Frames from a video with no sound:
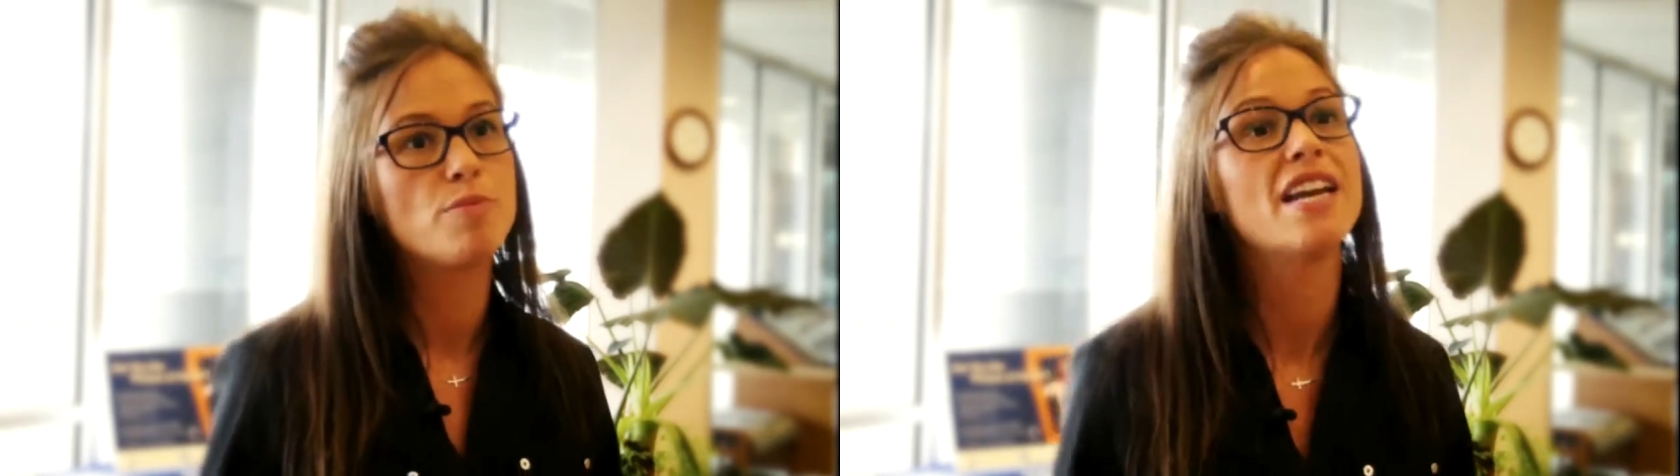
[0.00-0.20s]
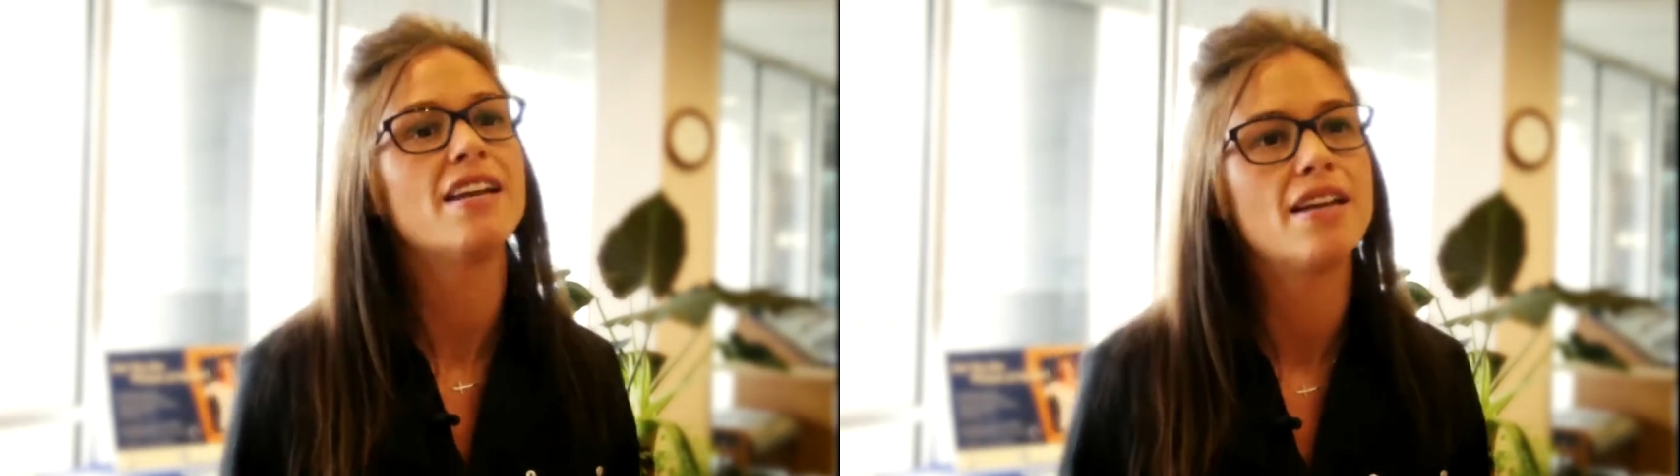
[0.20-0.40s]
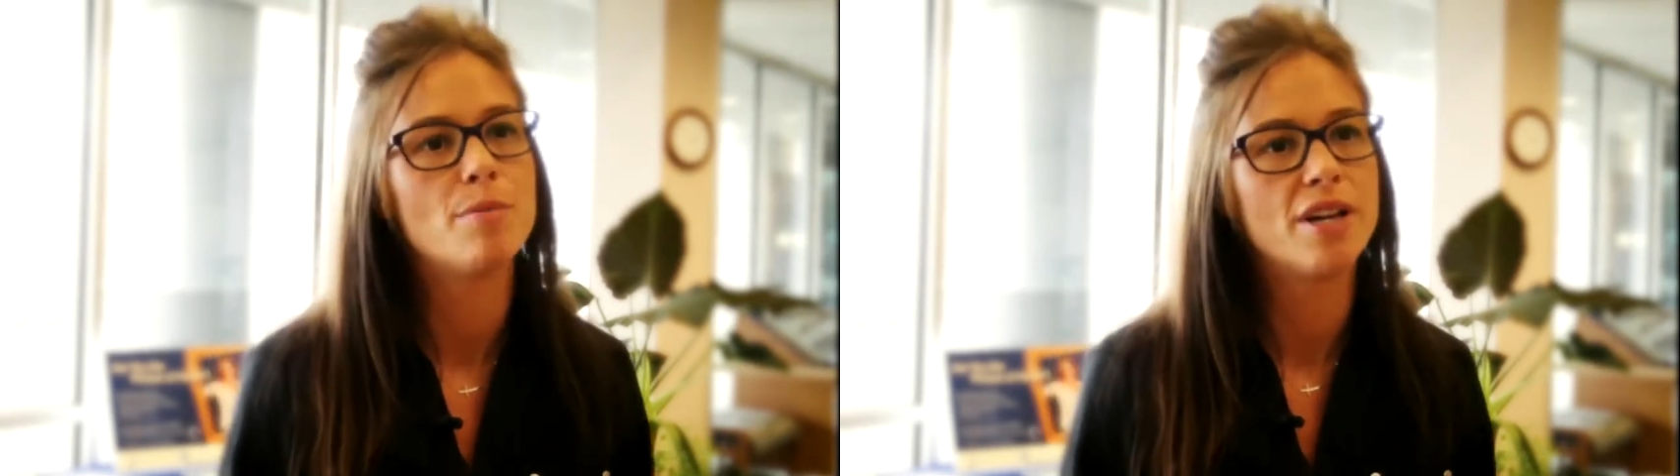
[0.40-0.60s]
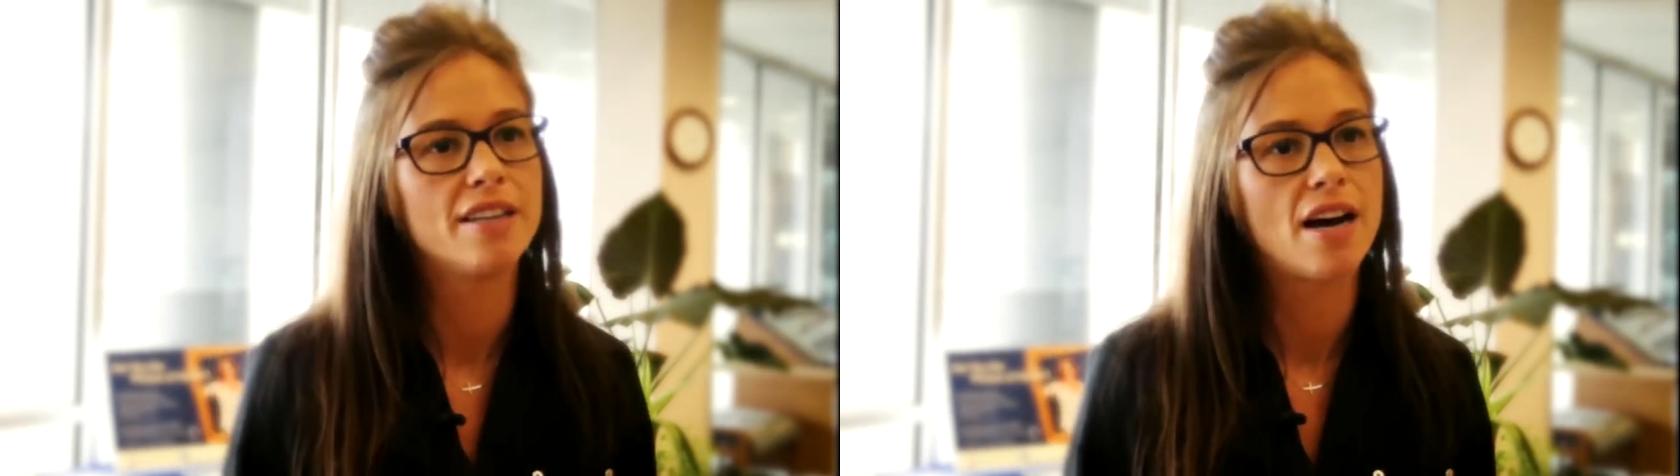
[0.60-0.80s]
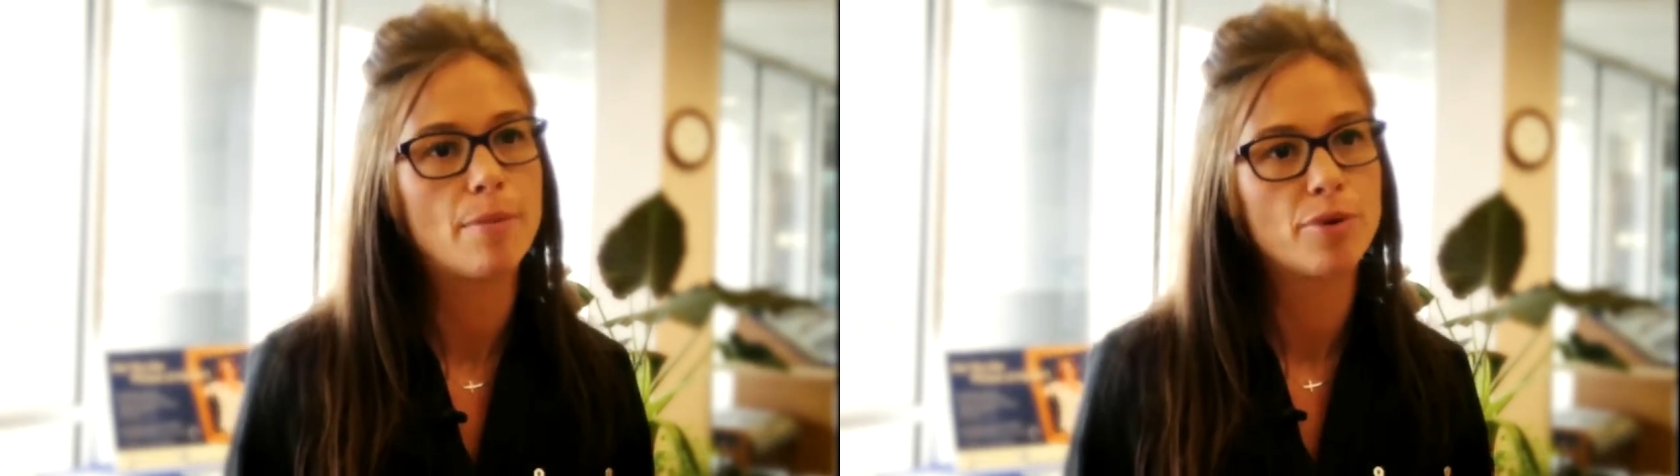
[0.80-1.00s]
meeting them
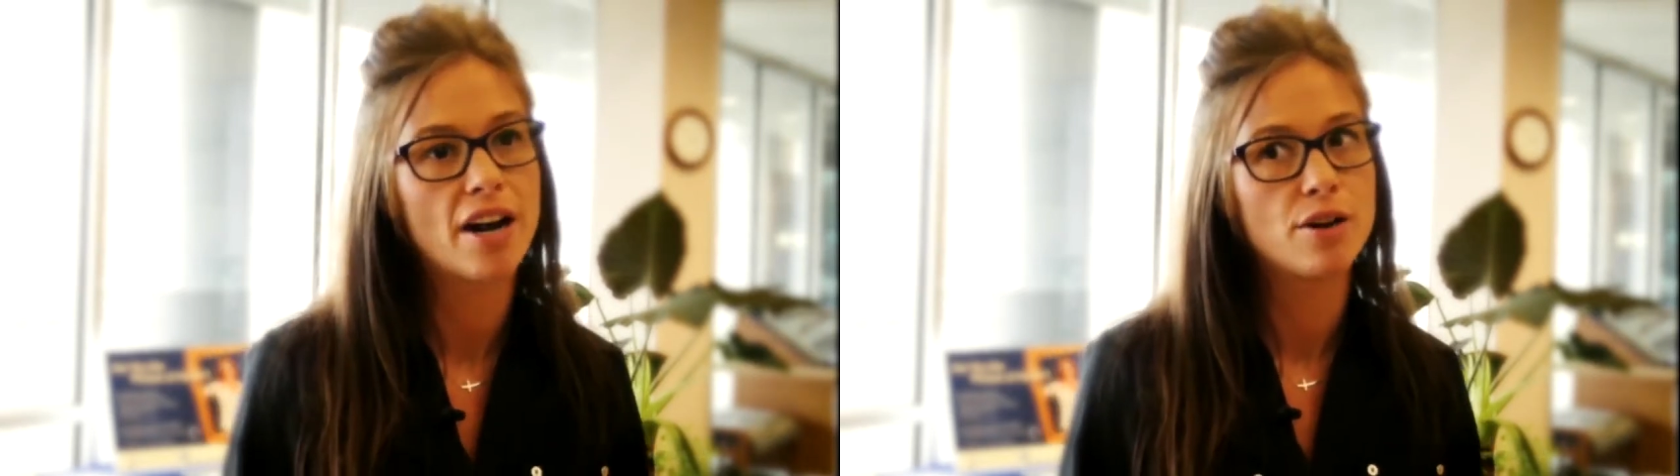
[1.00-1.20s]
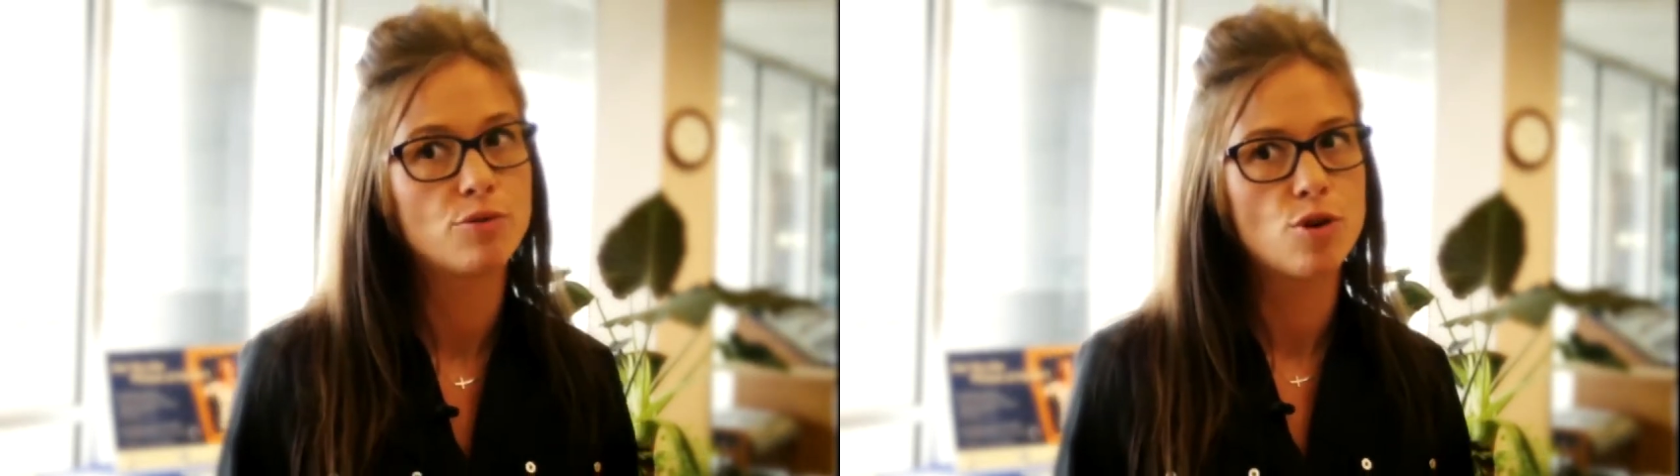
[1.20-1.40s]
in the operating